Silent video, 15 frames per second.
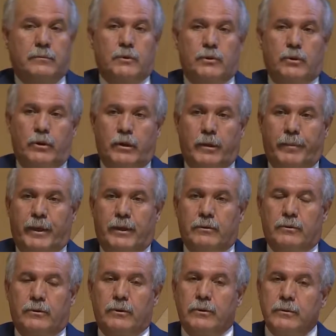talk
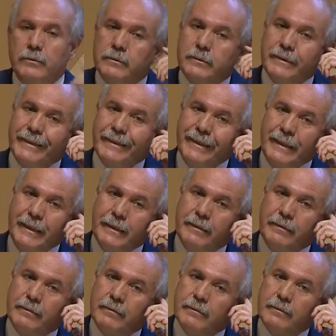about the
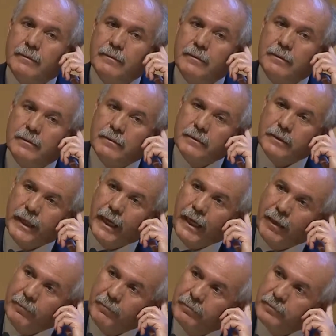need, the
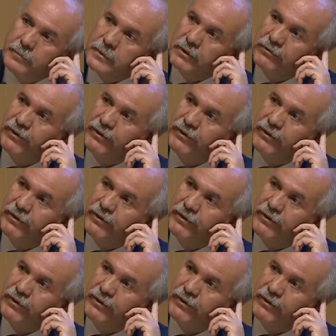aim, the